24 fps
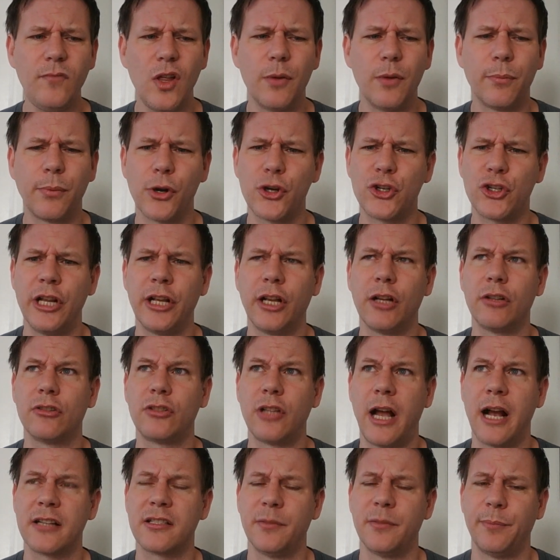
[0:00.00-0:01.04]
Poroshenko
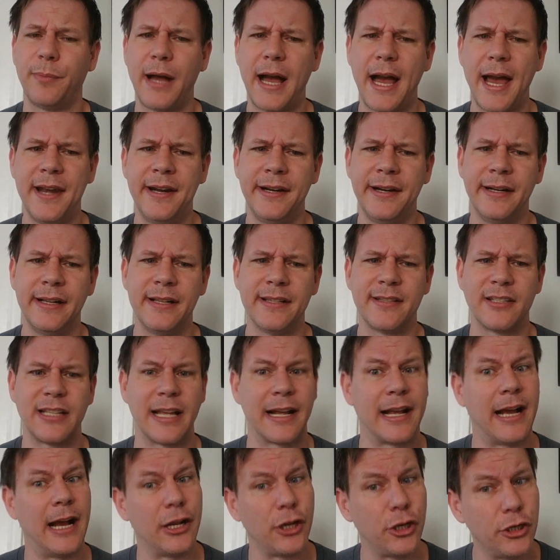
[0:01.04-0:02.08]
talks to Biden and says, I
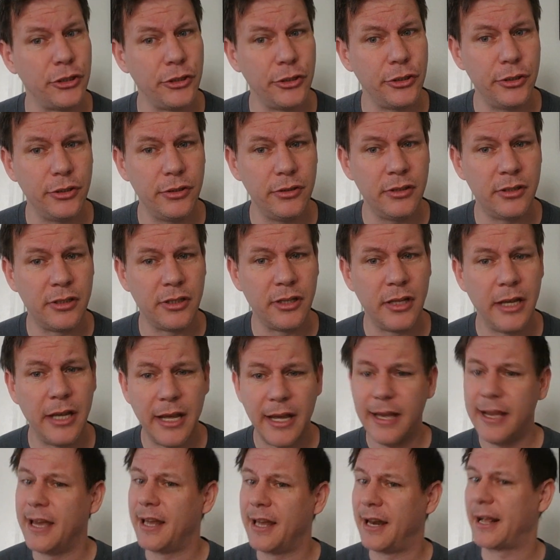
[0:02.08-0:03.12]
got good news
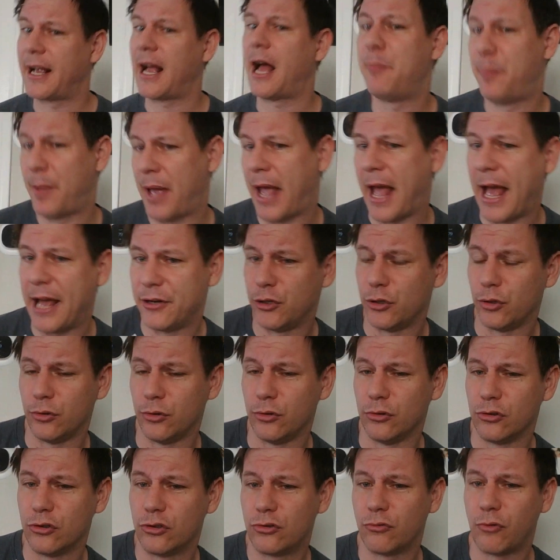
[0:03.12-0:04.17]
and I got bad
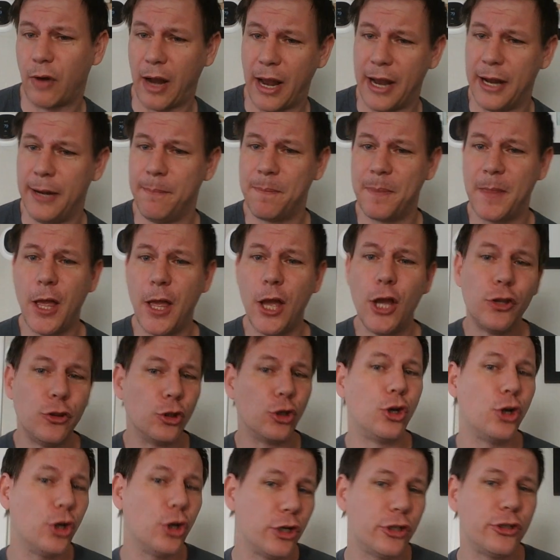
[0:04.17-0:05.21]
news, right? The
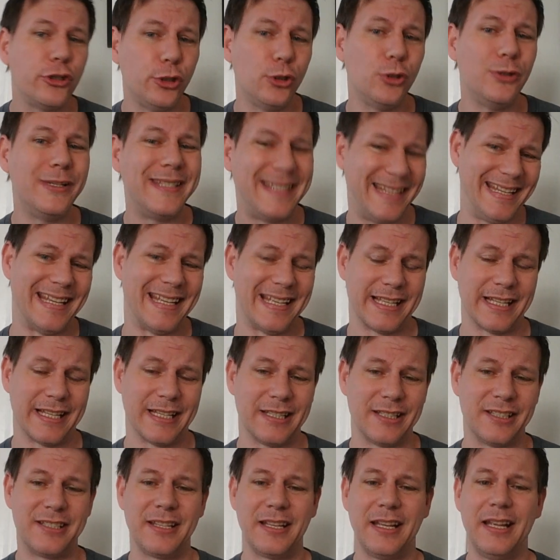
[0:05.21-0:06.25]
good news
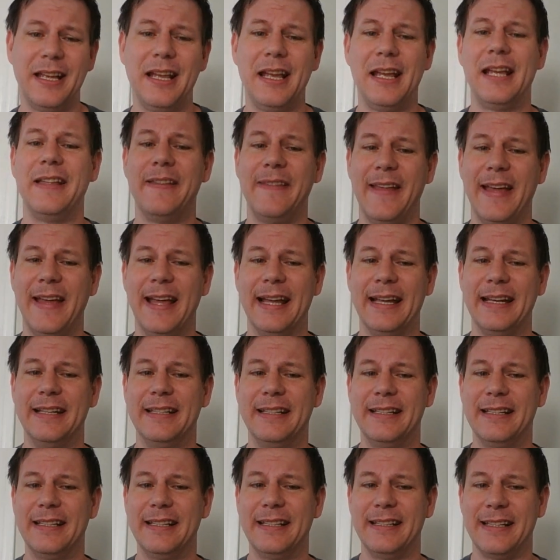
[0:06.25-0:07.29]
is that
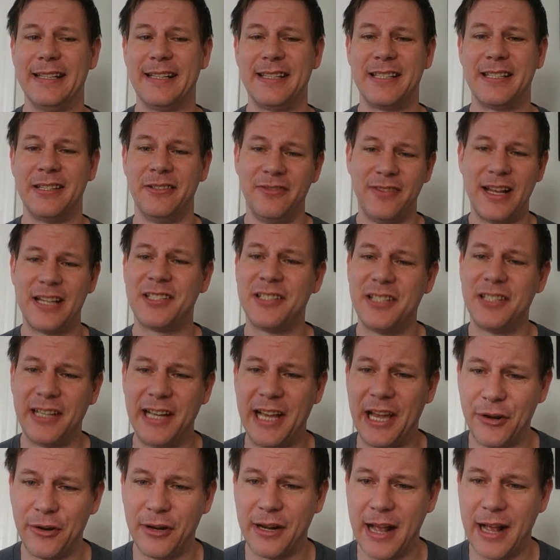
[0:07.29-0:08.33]
this
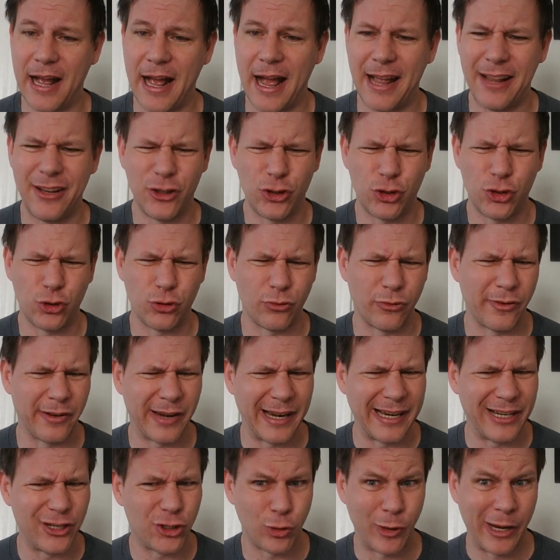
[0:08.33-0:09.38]
investigator guy,
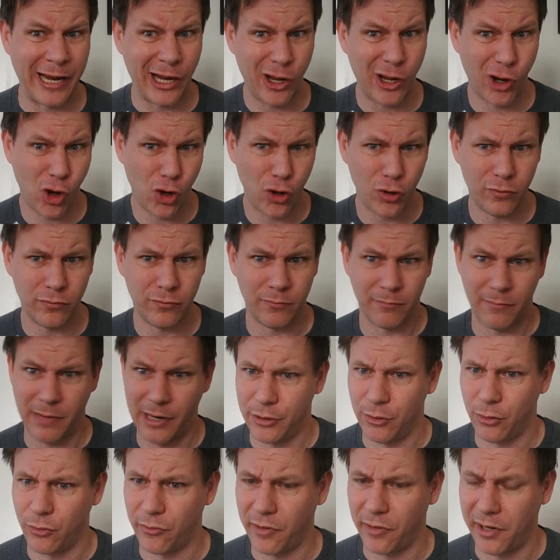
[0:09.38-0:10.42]
Shrenko, my
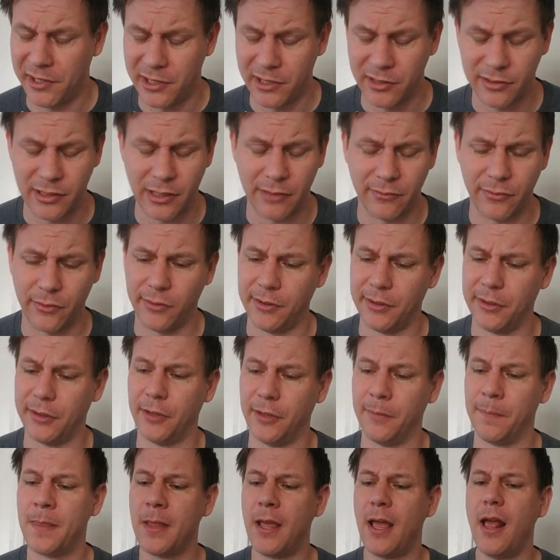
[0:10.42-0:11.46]
Ukrainian's not very
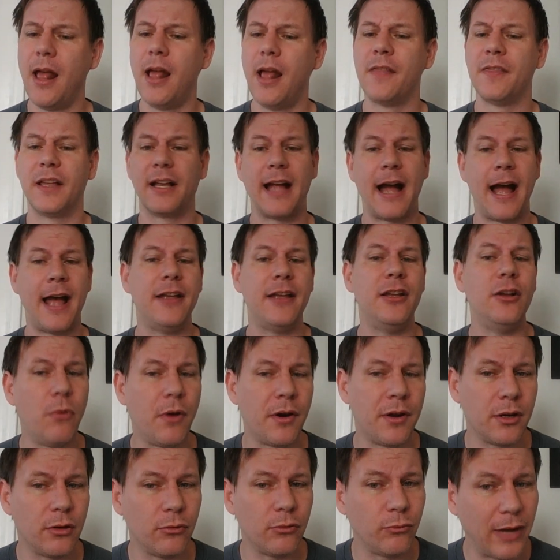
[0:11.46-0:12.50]
good, the guy you
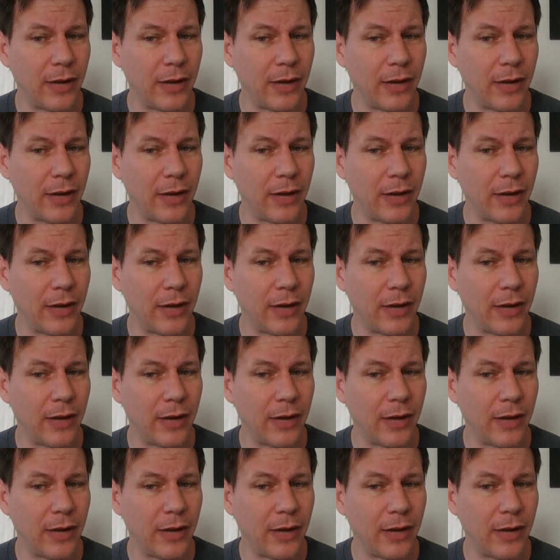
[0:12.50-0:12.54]
wanted